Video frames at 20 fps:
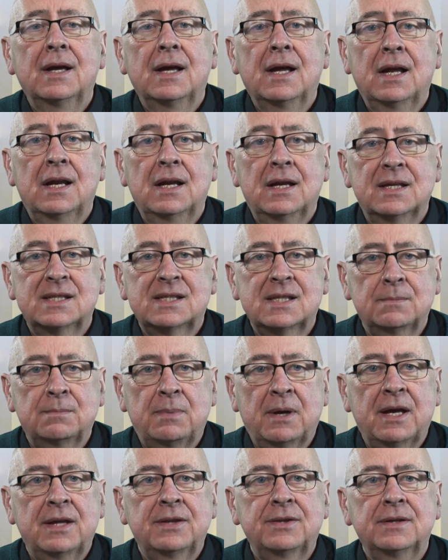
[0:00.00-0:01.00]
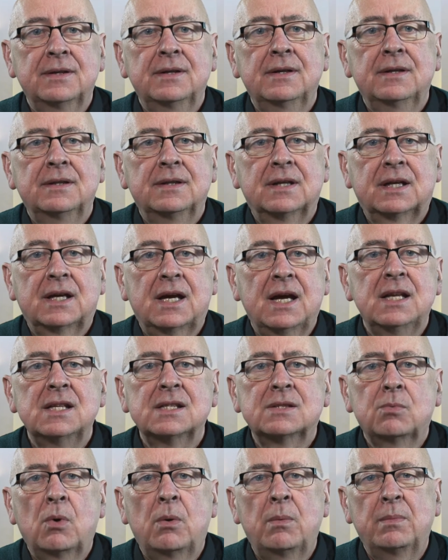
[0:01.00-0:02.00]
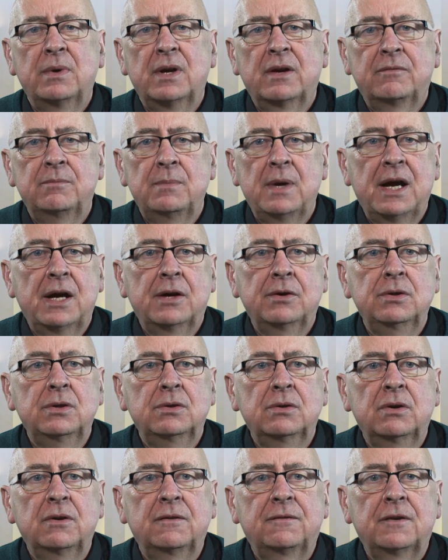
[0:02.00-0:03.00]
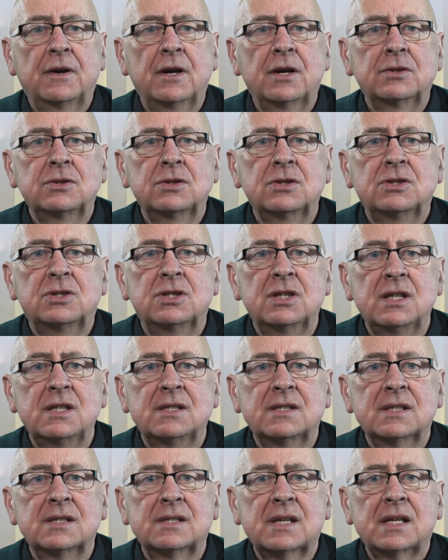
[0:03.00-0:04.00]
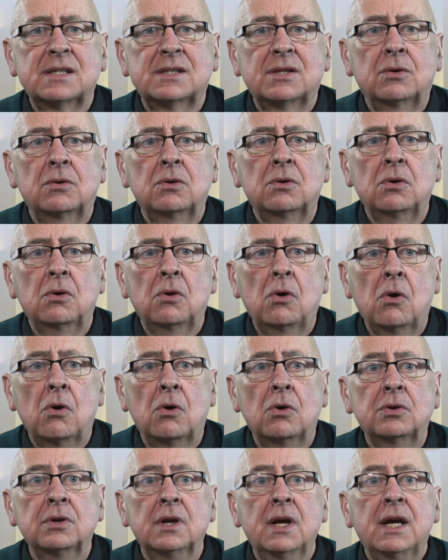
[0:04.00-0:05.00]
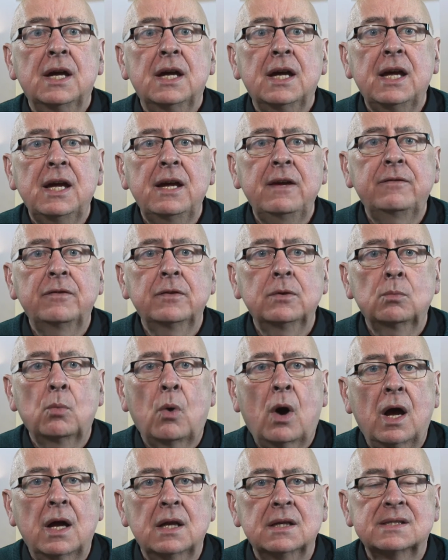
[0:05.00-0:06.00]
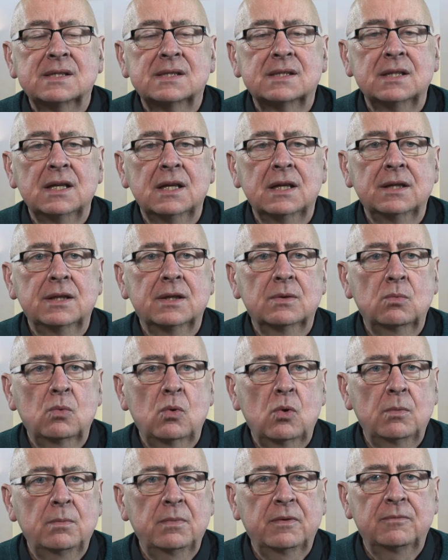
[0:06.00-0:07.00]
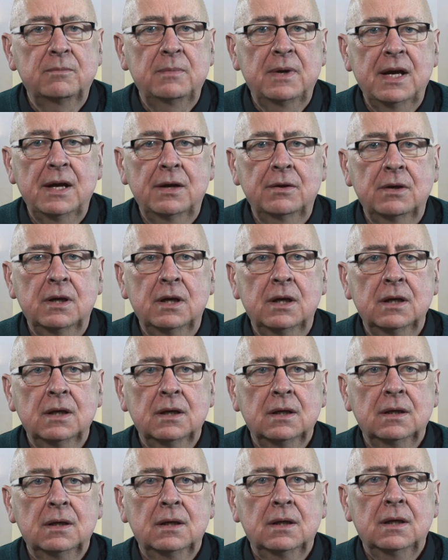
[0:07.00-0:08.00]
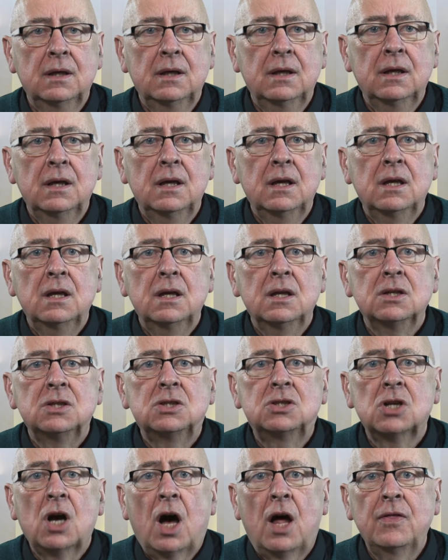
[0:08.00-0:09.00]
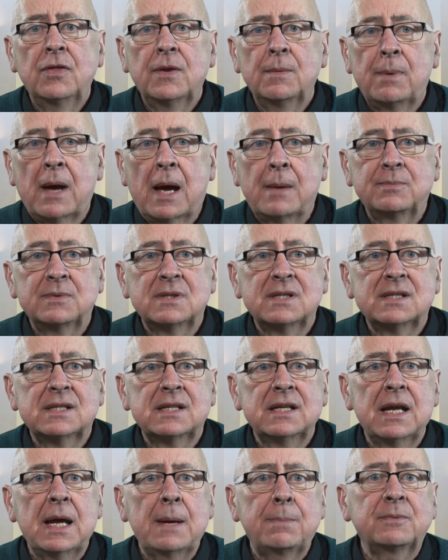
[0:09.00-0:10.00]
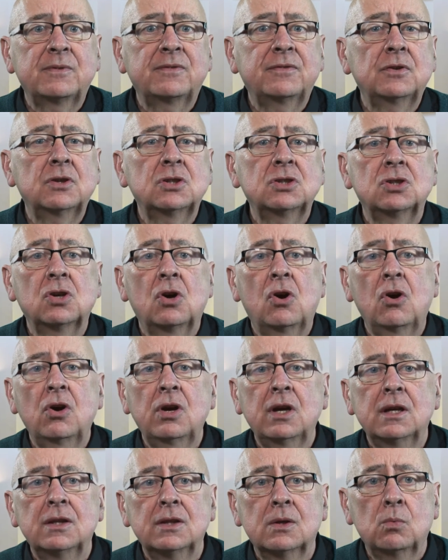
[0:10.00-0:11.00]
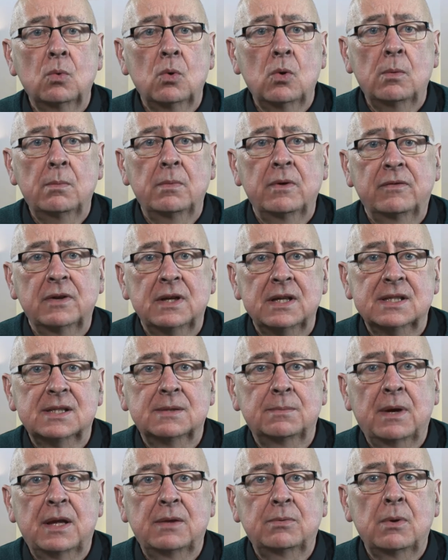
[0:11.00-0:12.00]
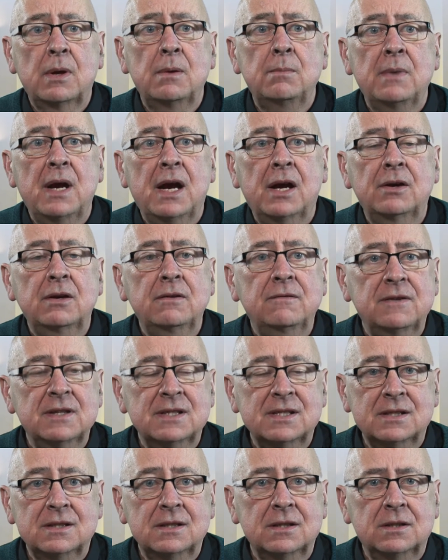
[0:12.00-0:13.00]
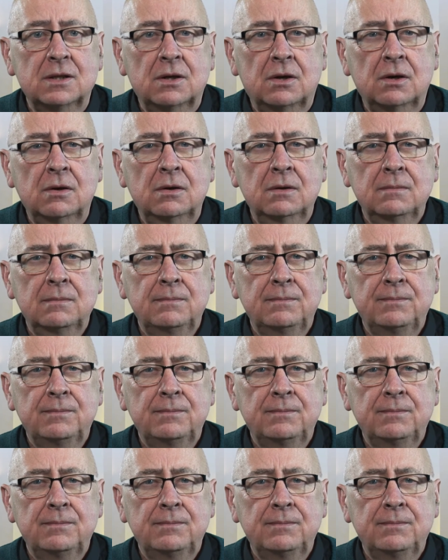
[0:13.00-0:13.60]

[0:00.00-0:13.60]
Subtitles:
Elizabeth, the kinswoman of Mary, referred to Jesus as her Lord even while still in the womb of Mary. John the Baptist leapt for joy in the womb of Elizabeth when Mary visited her.